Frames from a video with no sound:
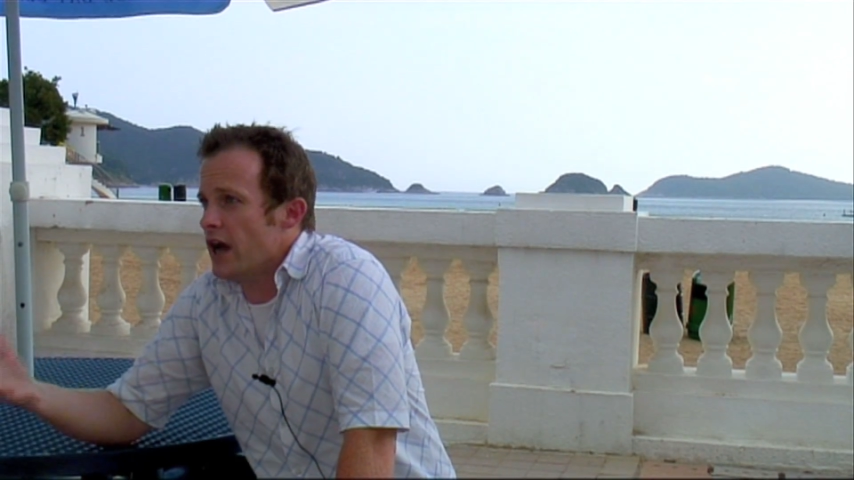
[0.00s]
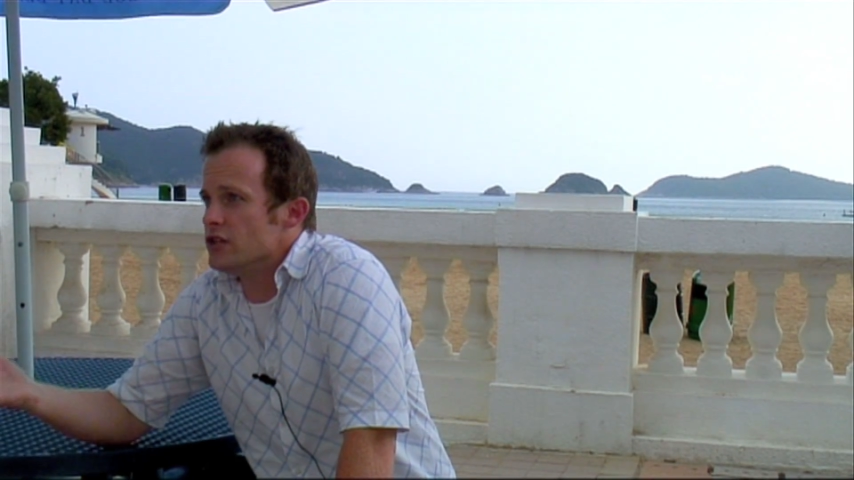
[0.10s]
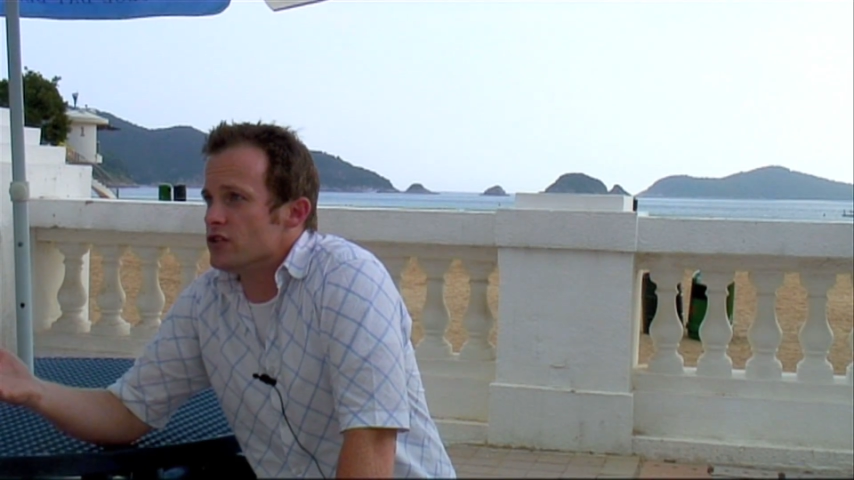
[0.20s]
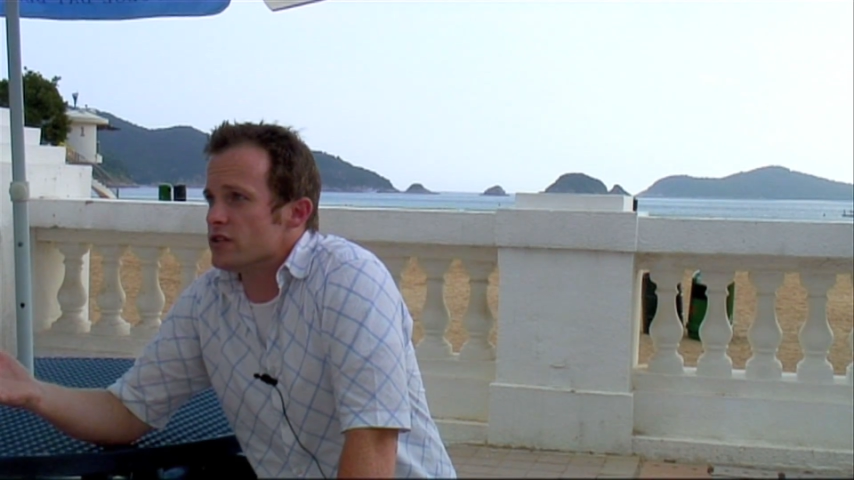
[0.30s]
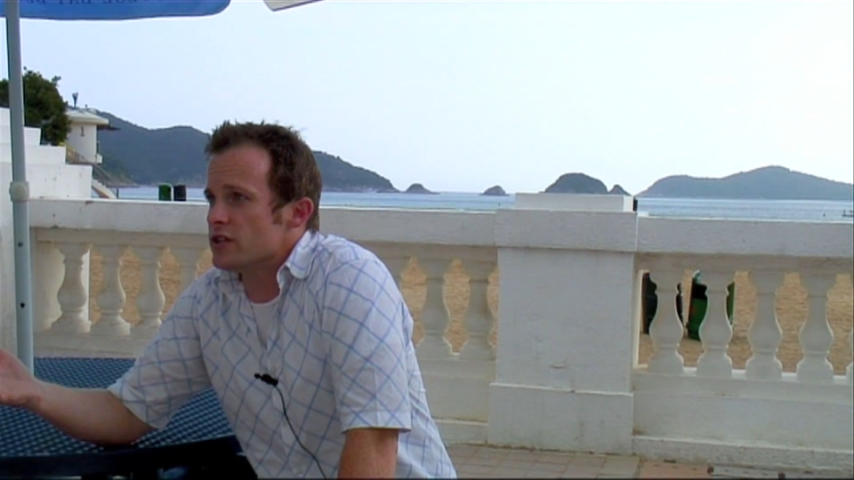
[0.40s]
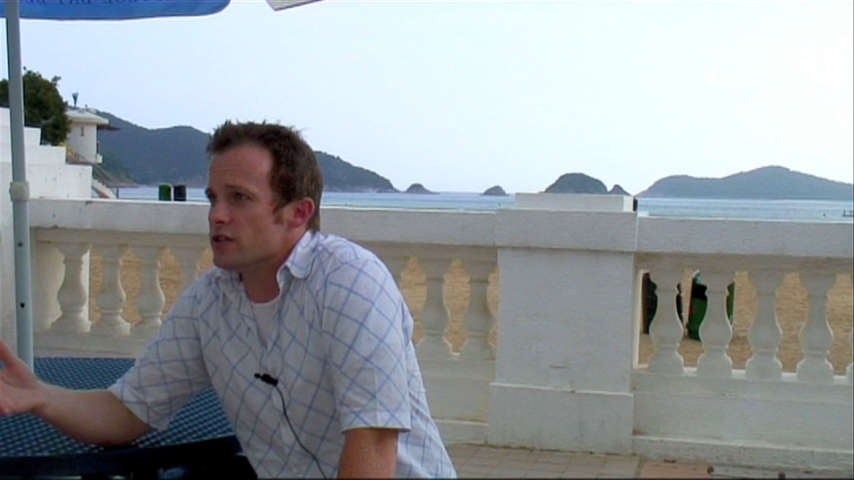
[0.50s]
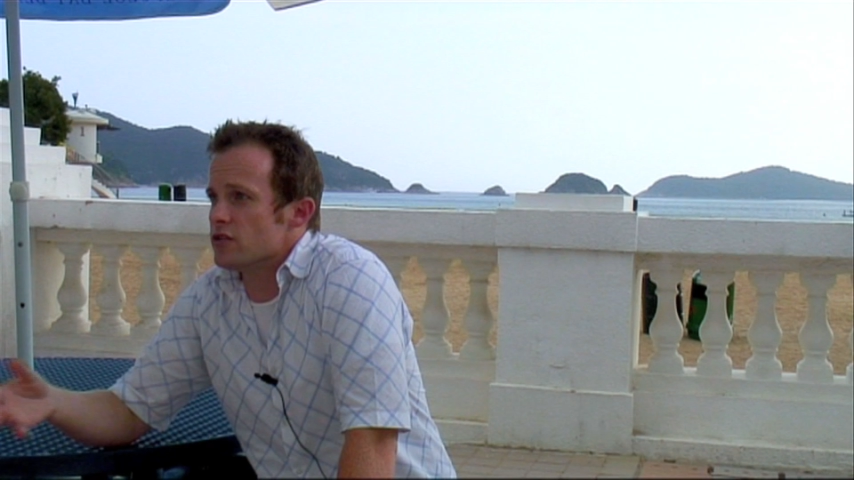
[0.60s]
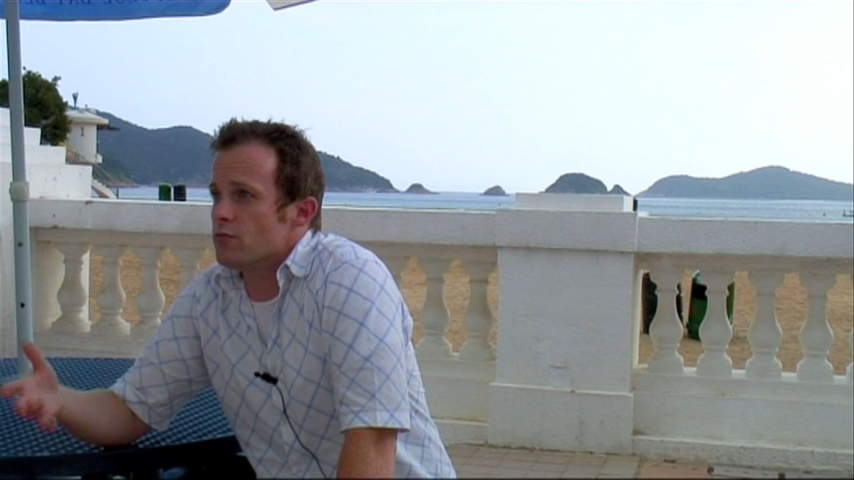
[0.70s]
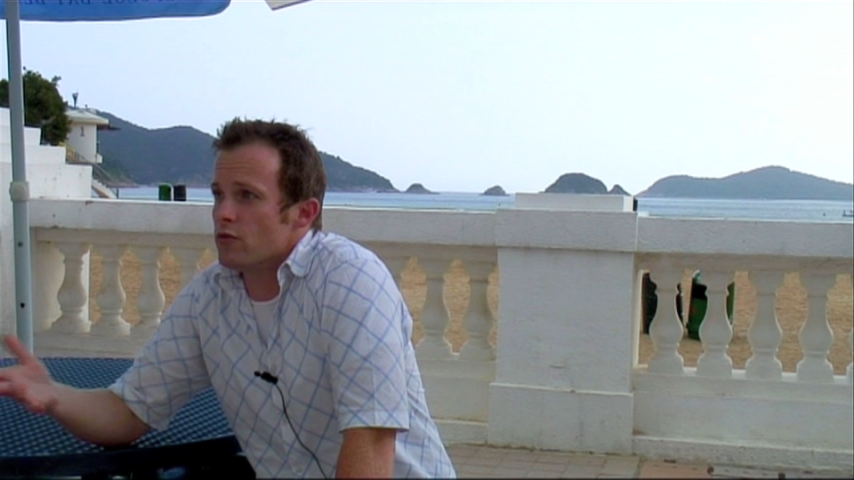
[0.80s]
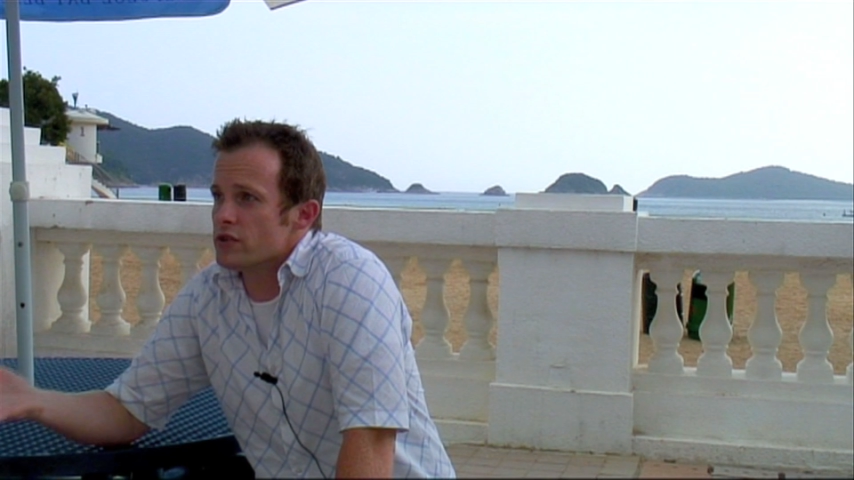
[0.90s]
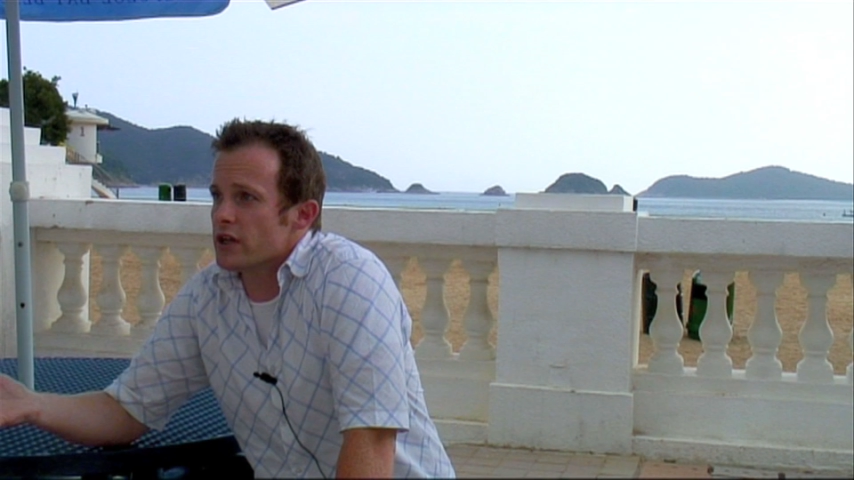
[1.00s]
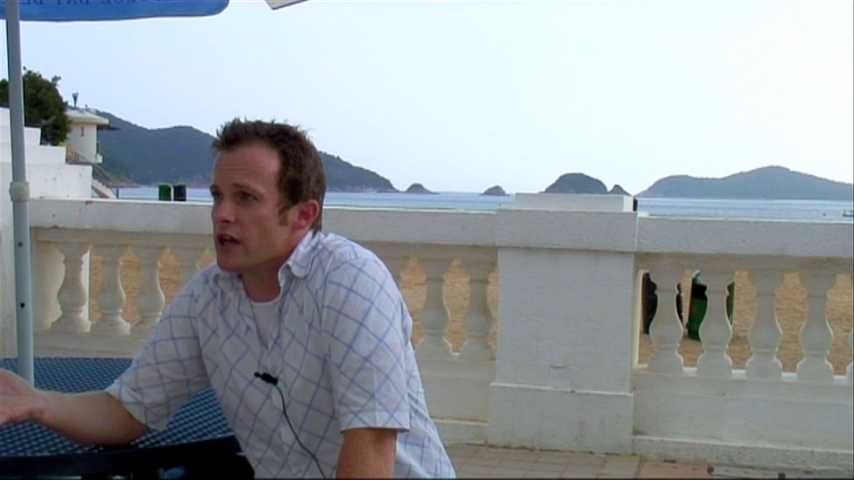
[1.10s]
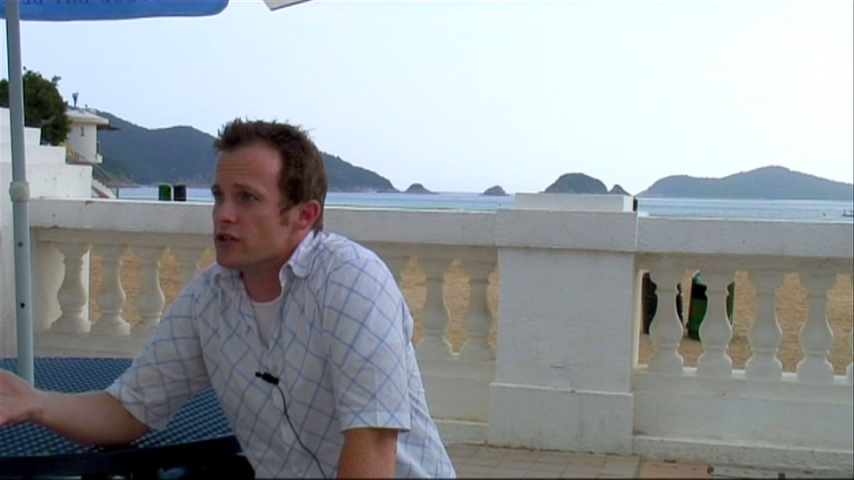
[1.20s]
agencies, supporting